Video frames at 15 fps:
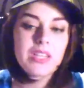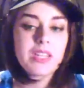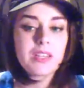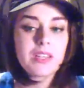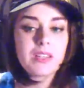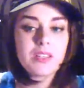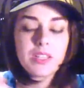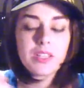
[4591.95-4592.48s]
in
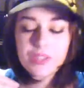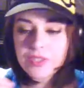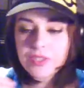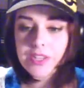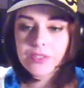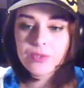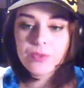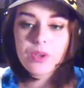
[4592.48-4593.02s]
an
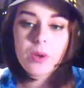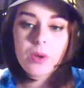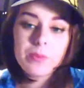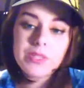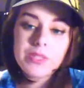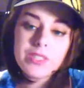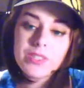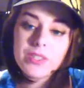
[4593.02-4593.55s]
international
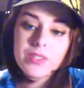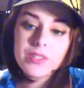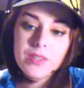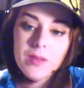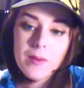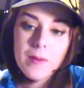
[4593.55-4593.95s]
competition.